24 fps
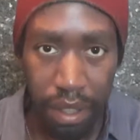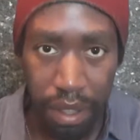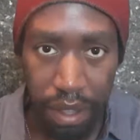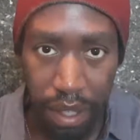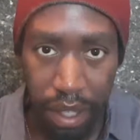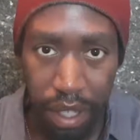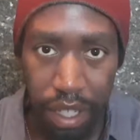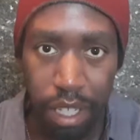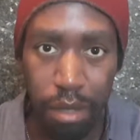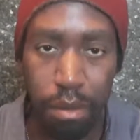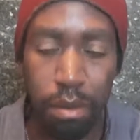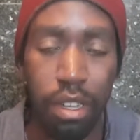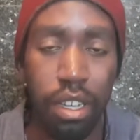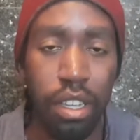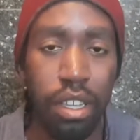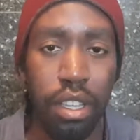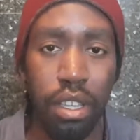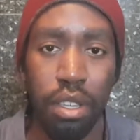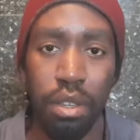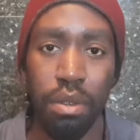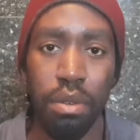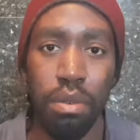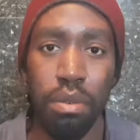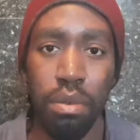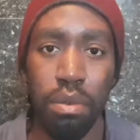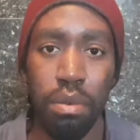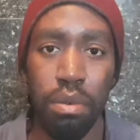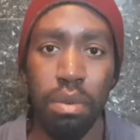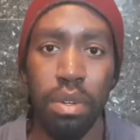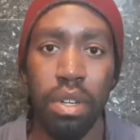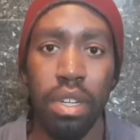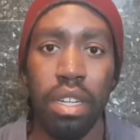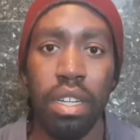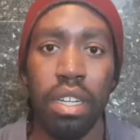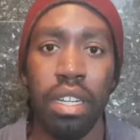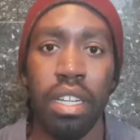think about you,
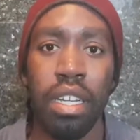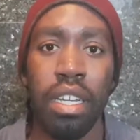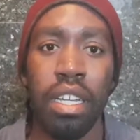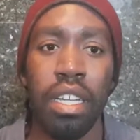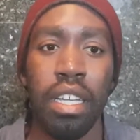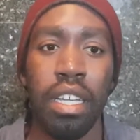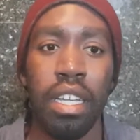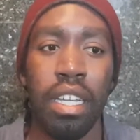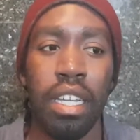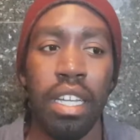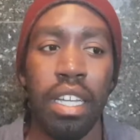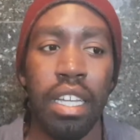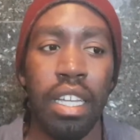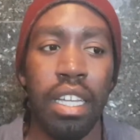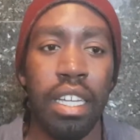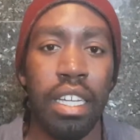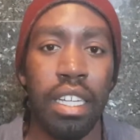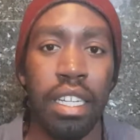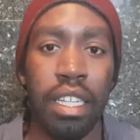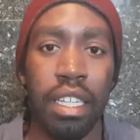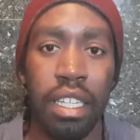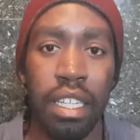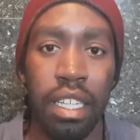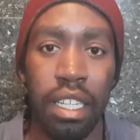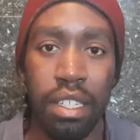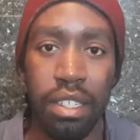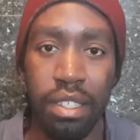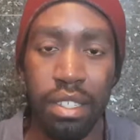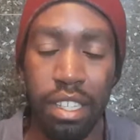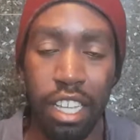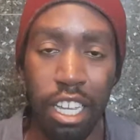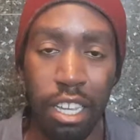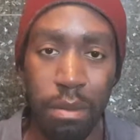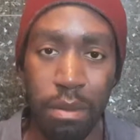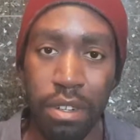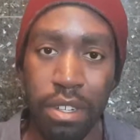
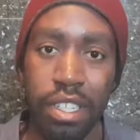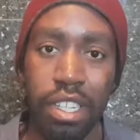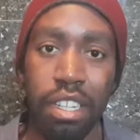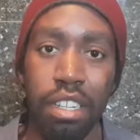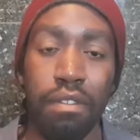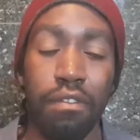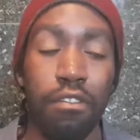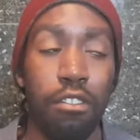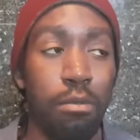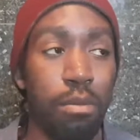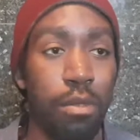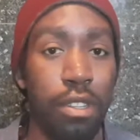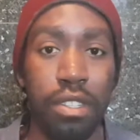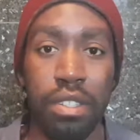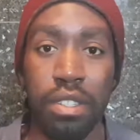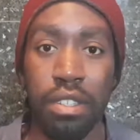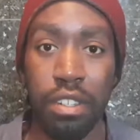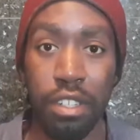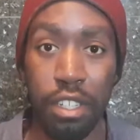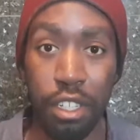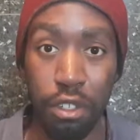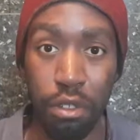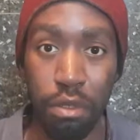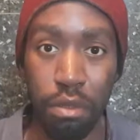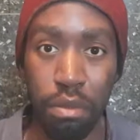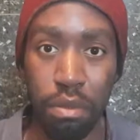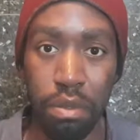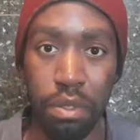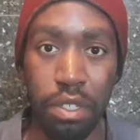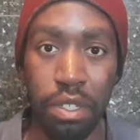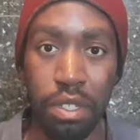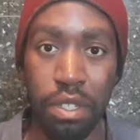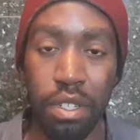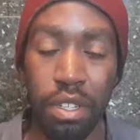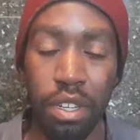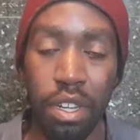escape yourself from this new
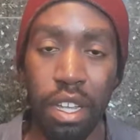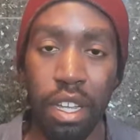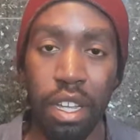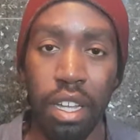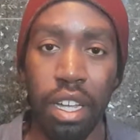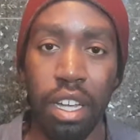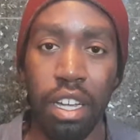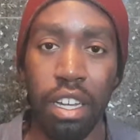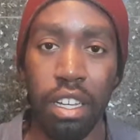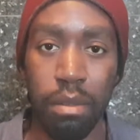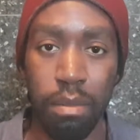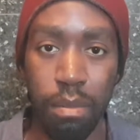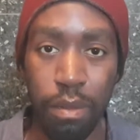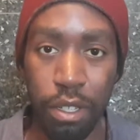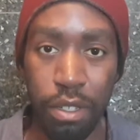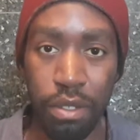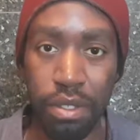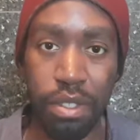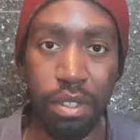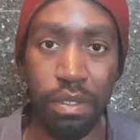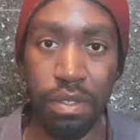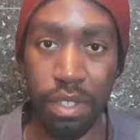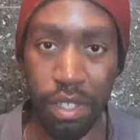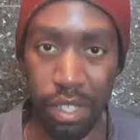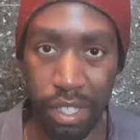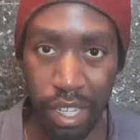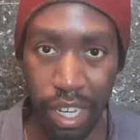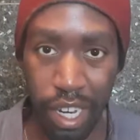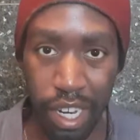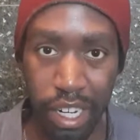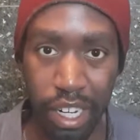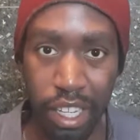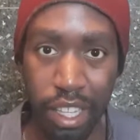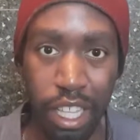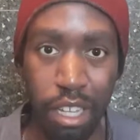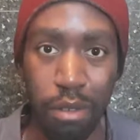abusive
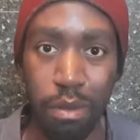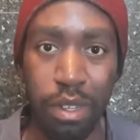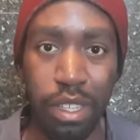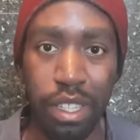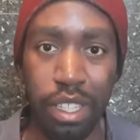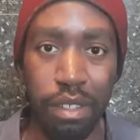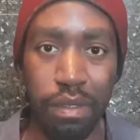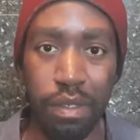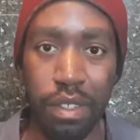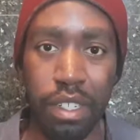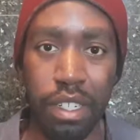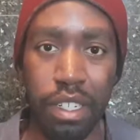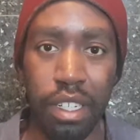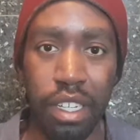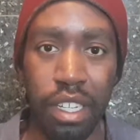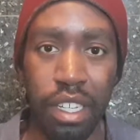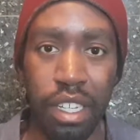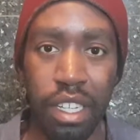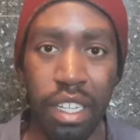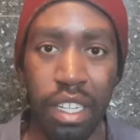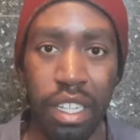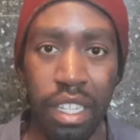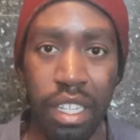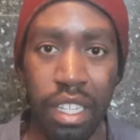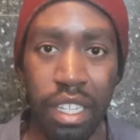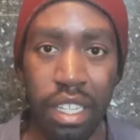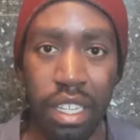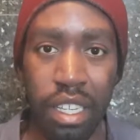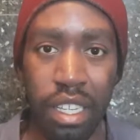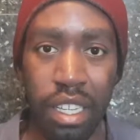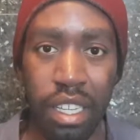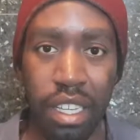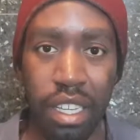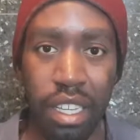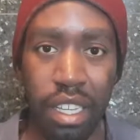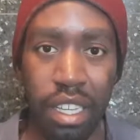society that we live in.
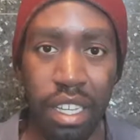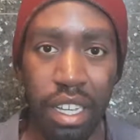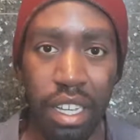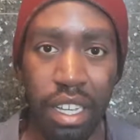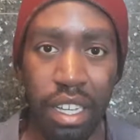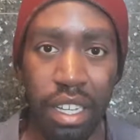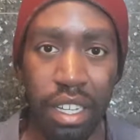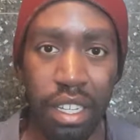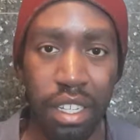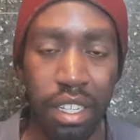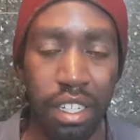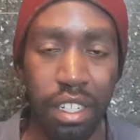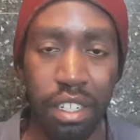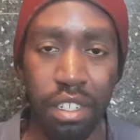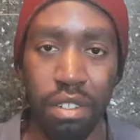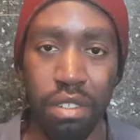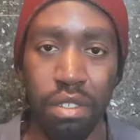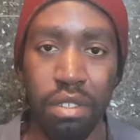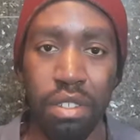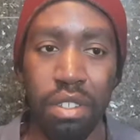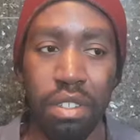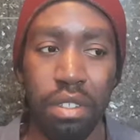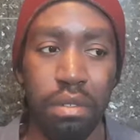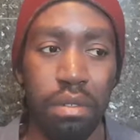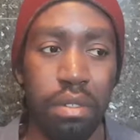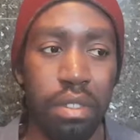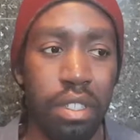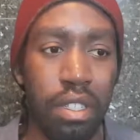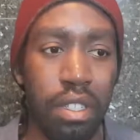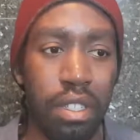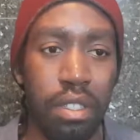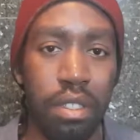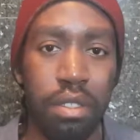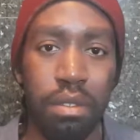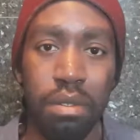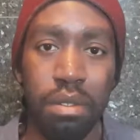You know,
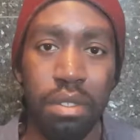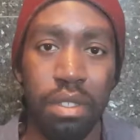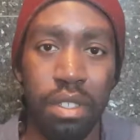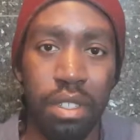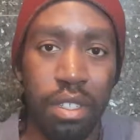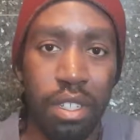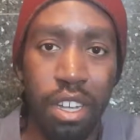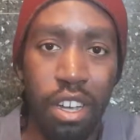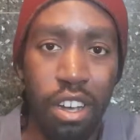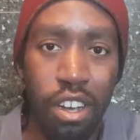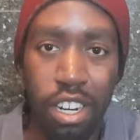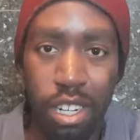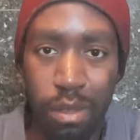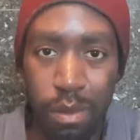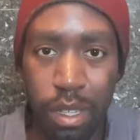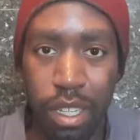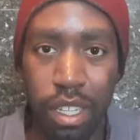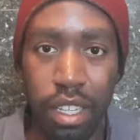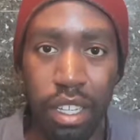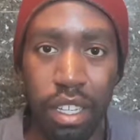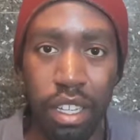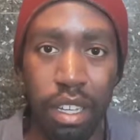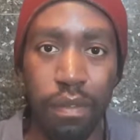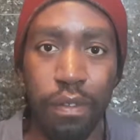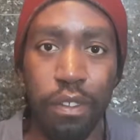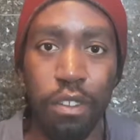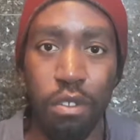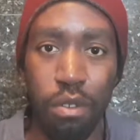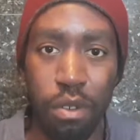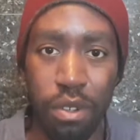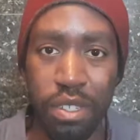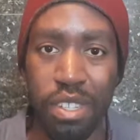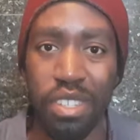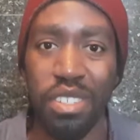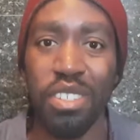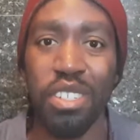the economy, of
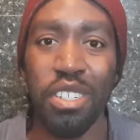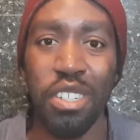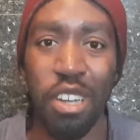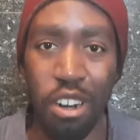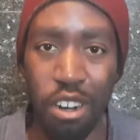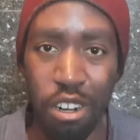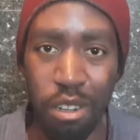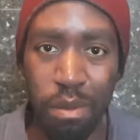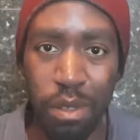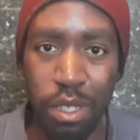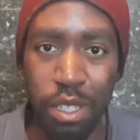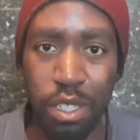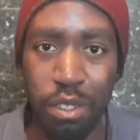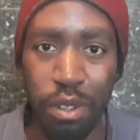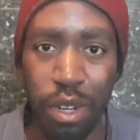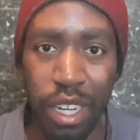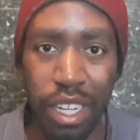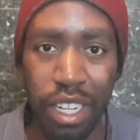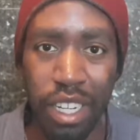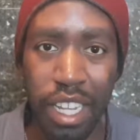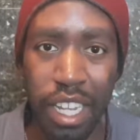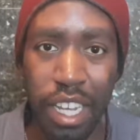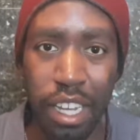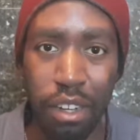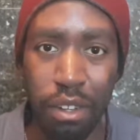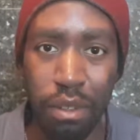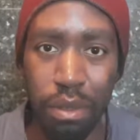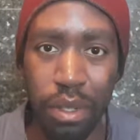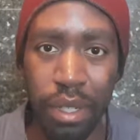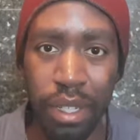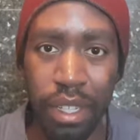course, is garbage right now,